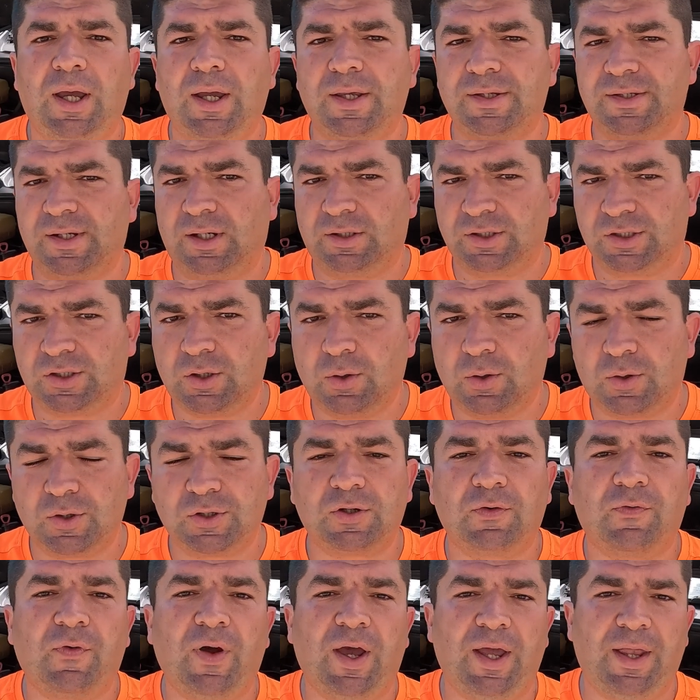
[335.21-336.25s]
as a source
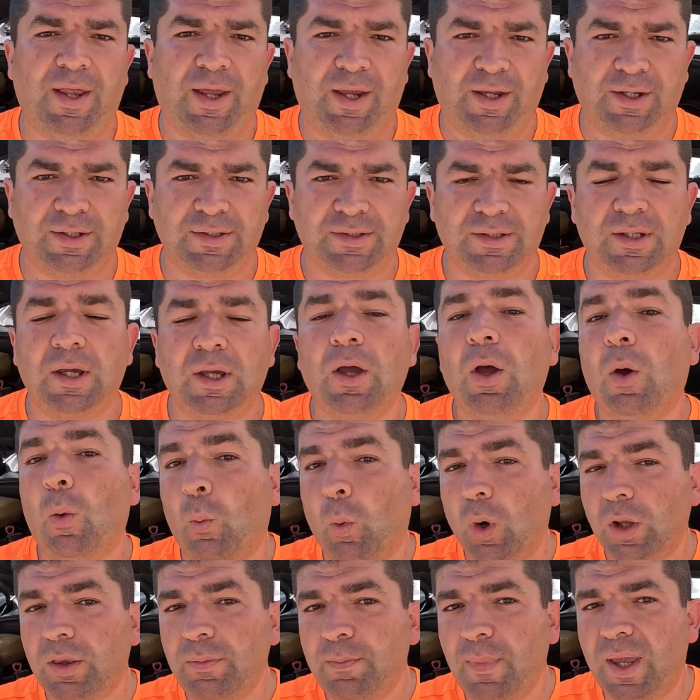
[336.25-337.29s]
of headaches?
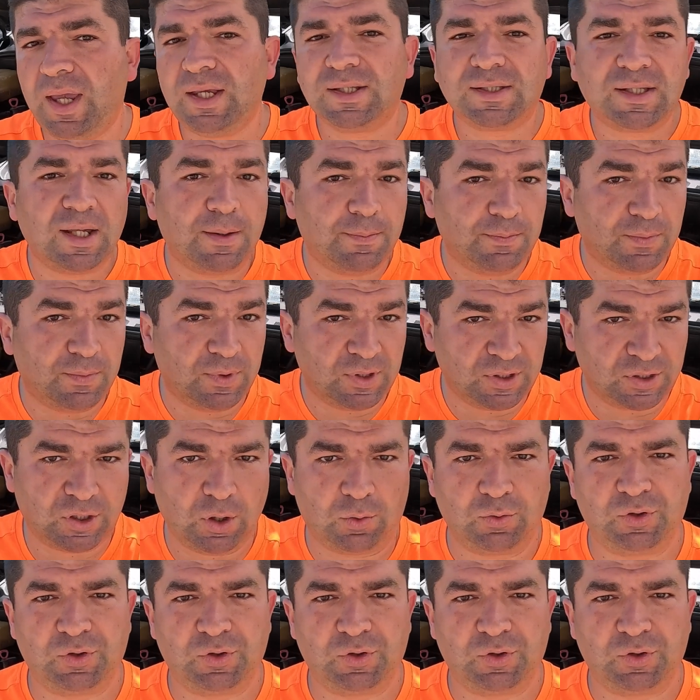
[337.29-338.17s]
What makes them so